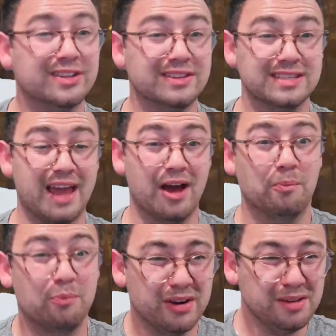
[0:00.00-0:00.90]
on this account,
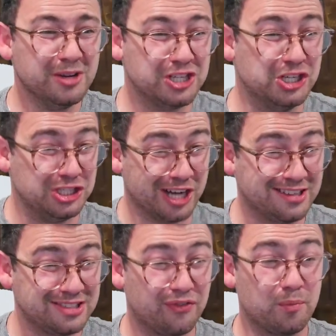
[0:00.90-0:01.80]
pretty much
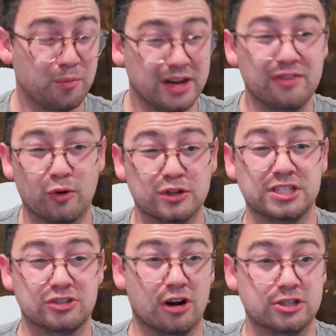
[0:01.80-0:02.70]
just from
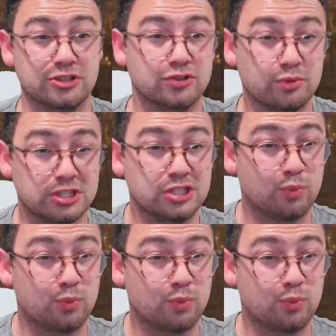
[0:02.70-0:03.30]
reinforcing structures, which is